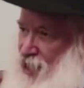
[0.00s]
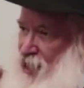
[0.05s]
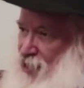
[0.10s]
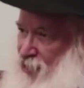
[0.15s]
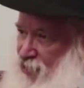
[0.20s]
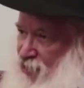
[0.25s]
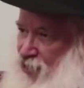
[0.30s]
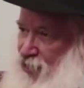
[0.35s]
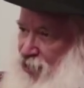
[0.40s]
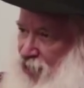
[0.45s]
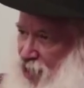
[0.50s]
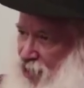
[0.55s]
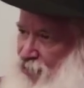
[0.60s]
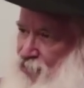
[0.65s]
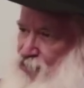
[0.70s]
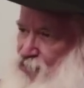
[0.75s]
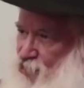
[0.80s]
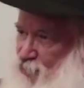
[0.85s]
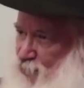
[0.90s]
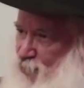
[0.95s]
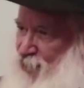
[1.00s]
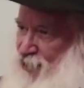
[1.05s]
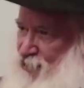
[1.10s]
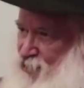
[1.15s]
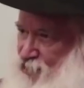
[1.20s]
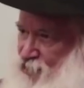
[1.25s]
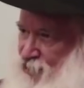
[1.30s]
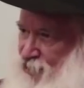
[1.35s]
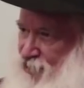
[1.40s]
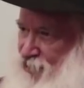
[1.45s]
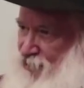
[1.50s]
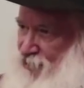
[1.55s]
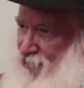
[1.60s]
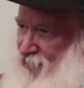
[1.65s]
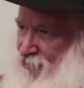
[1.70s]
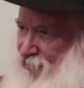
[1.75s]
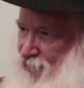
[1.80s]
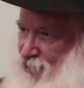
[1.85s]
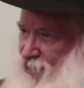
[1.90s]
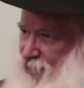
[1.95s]
in the larger picture,
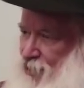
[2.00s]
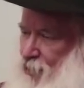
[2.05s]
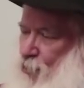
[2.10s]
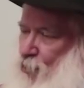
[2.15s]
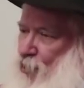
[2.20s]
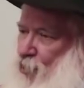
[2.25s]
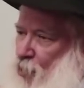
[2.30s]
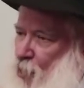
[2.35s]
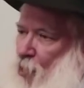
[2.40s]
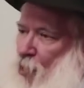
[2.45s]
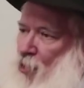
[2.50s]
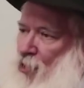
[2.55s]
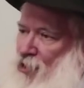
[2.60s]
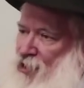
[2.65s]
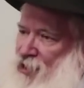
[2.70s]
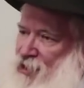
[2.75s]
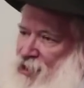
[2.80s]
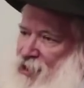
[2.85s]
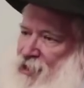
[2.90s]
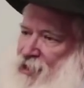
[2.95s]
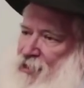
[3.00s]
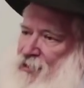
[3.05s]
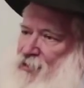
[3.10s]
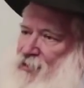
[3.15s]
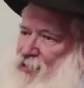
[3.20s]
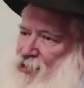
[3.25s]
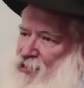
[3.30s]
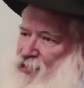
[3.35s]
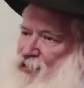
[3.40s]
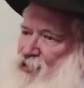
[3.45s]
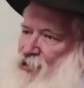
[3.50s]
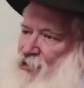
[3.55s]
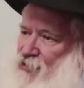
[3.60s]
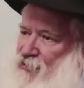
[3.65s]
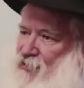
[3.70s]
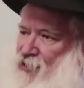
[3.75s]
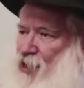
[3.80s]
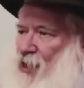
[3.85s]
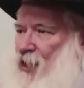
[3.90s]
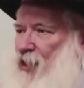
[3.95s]
we're all here to
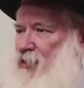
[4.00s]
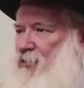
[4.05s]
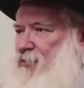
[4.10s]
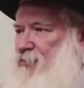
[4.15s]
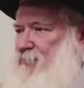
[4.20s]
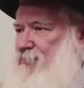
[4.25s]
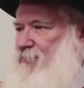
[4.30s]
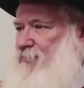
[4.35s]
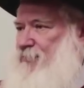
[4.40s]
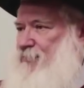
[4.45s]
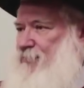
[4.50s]
serve God.